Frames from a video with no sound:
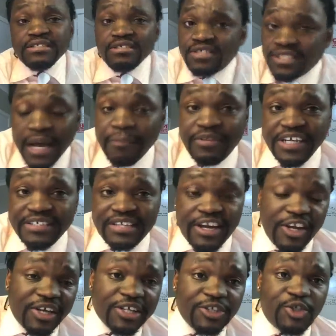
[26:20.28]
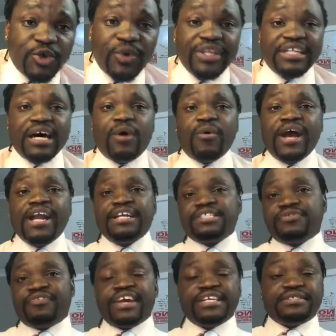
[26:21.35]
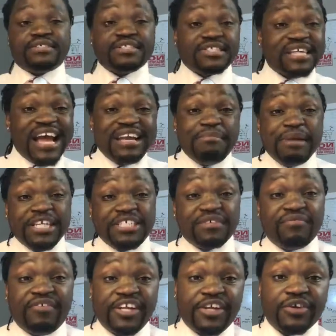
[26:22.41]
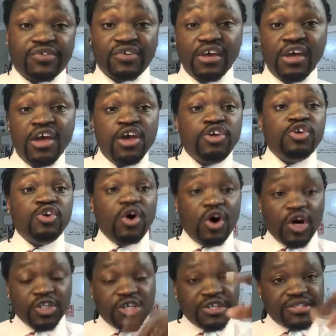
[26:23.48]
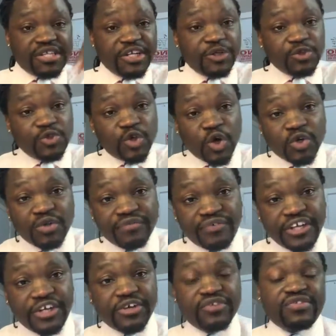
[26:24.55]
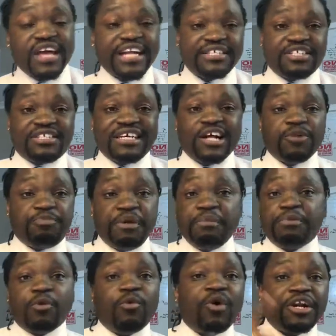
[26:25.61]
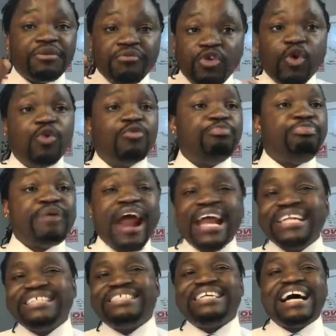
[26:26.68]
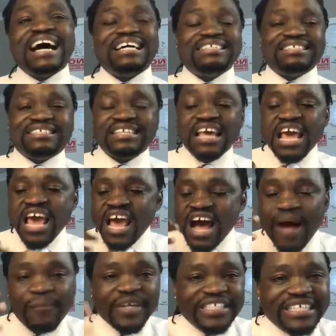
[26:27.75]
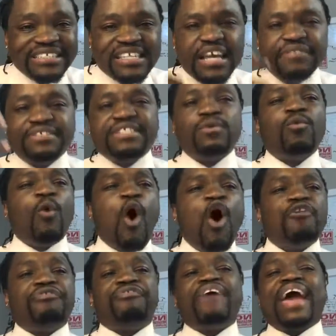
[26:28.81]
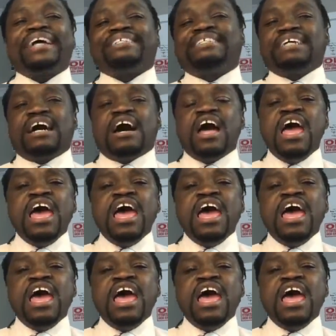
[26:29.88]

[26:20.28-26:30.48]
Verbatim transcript: some things that you can do in the awareness phase is animation videos. You know, all those little doddle videos that tell people what your brand does um, it just gives the wall factor